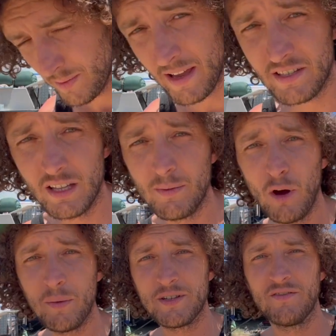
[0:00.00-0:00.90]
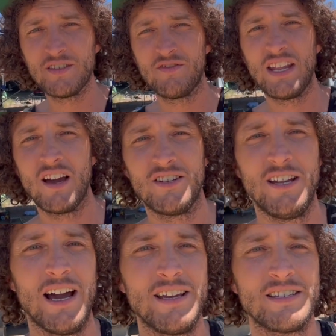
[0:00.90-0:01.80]
basically the purpose of this video
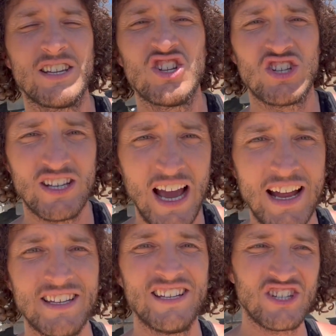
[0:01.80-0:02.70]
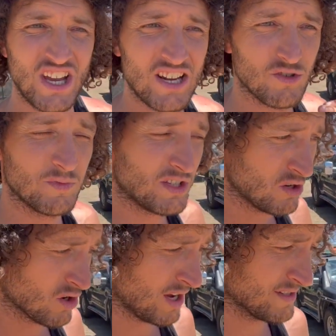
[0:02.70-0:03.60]
today is to start a discussion with
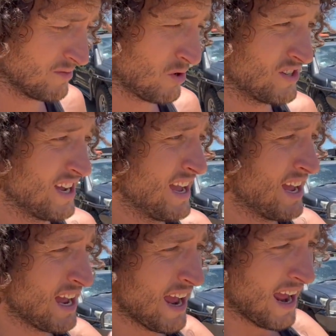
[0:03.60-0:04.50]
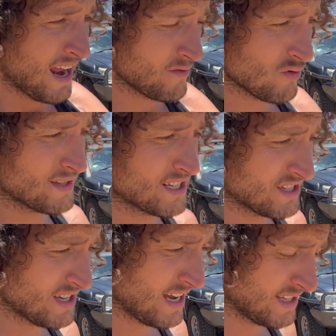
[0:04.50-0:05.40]
you guys. Everyone's going to say in